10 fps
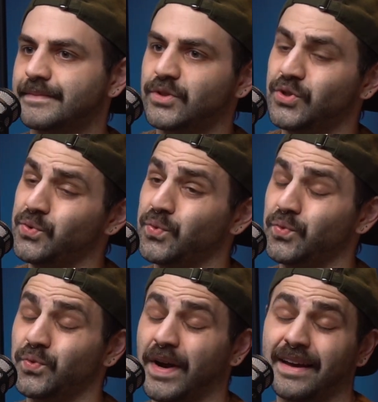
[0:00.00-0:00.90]
to
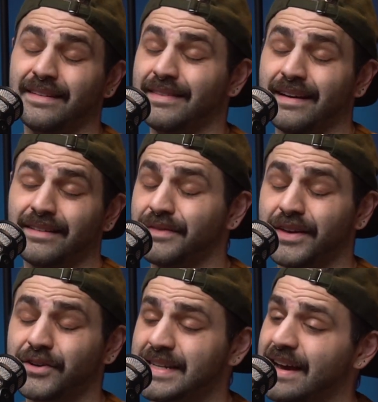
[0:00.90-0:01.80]
ride the
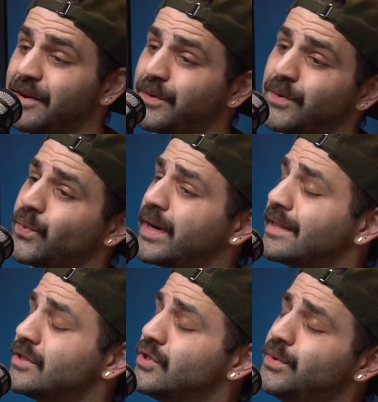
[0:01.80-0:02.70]
elevator down
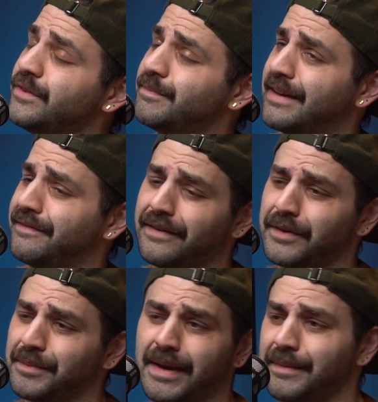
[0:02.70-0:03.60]
with two of my
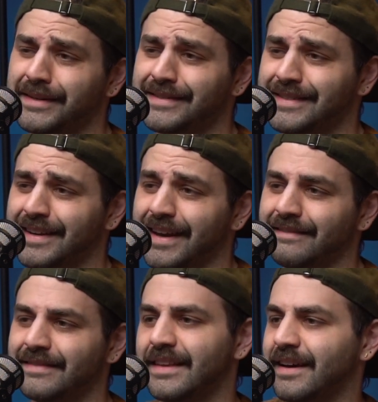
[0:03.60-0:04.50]
favorite babies today.
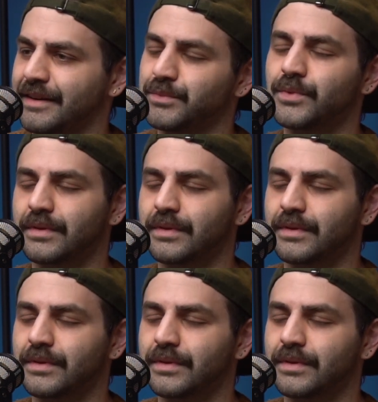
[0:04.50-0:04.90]
Huh?